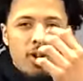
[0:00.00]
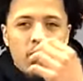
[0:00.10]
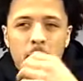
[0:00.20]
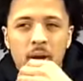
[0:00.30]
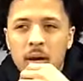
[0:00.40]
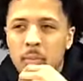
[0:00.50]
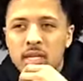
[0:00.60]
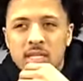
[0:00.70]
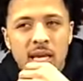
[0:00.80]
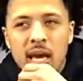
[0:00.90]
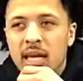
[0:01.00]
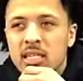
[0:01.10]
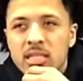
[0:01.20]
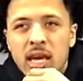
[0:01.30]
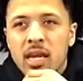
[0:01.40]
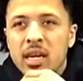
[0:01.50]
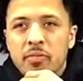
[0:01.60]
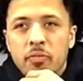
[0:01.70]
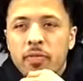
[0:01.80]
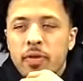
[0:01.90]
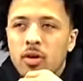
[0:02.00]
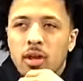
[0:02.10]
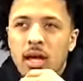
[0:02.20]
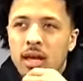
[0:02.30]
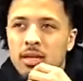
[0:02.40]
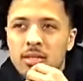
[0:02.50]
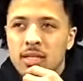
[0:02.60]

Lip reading: know, but GIA just had a different feel. Like,